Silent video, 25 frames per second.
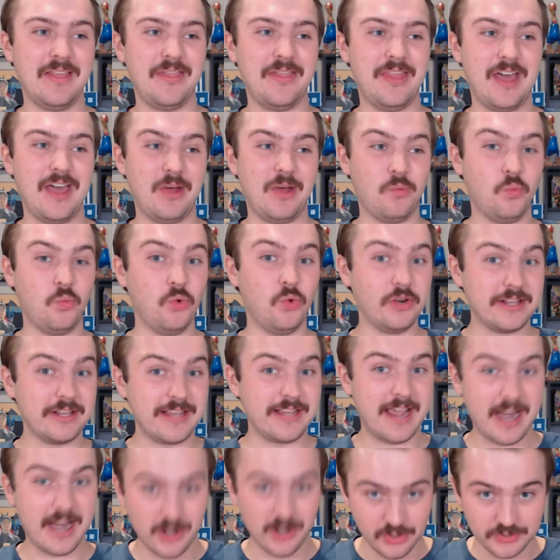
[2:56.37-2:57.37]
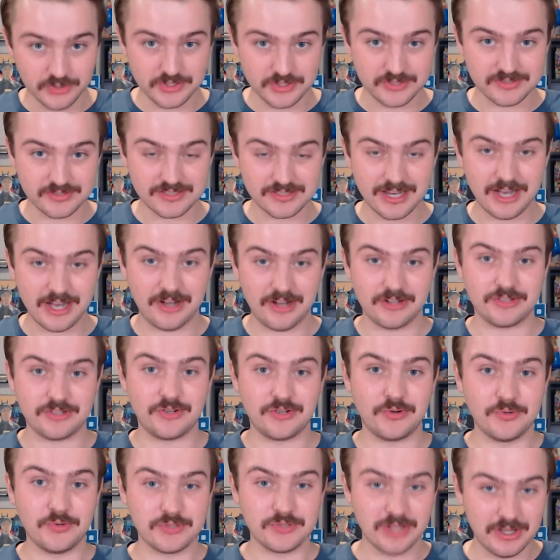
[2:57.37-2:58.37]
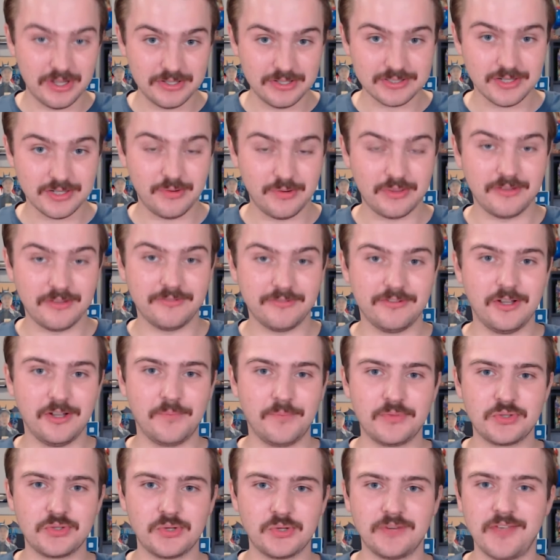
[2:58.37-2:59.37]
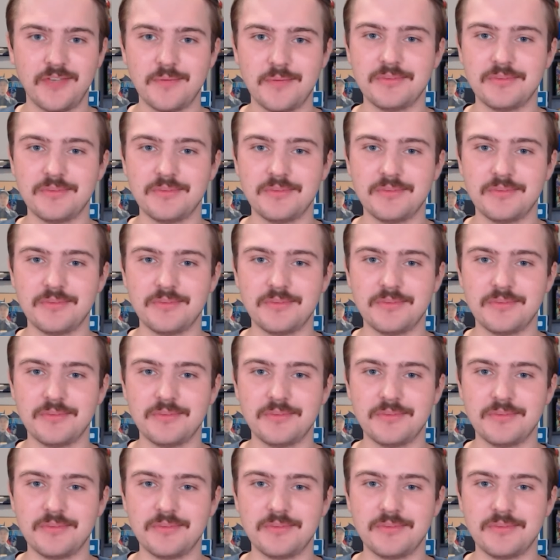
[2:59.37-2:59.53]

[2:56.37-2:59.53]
that Woody Harrelson's character, who's also in the film, sort of a